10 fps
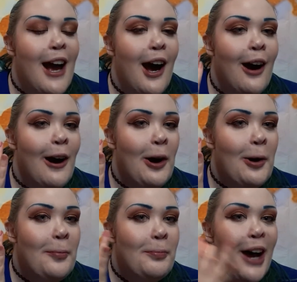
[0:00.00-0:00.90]

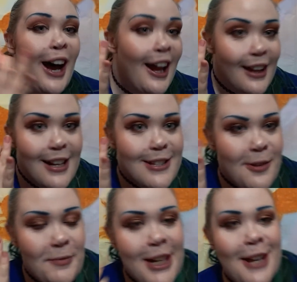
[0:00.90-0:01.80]
um highlights
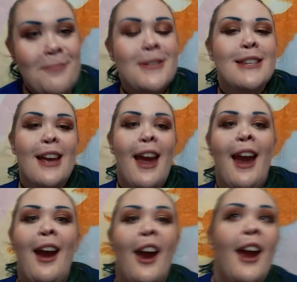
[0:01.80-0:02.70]
sometimes,
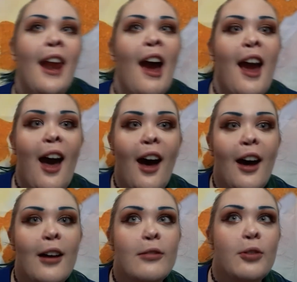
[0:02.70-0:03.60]
and I
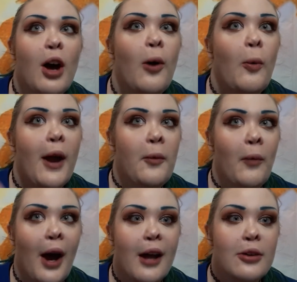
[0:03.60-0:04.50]
have a Wet n'
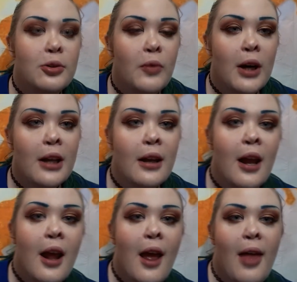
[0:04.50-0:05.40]
Wild one
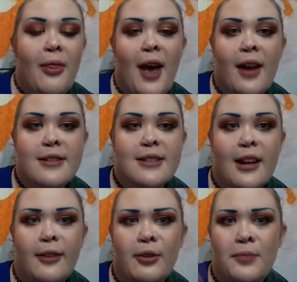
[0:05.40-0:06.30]
that is
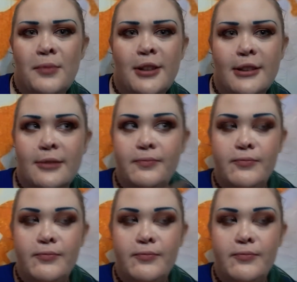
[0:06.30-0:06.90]
like from the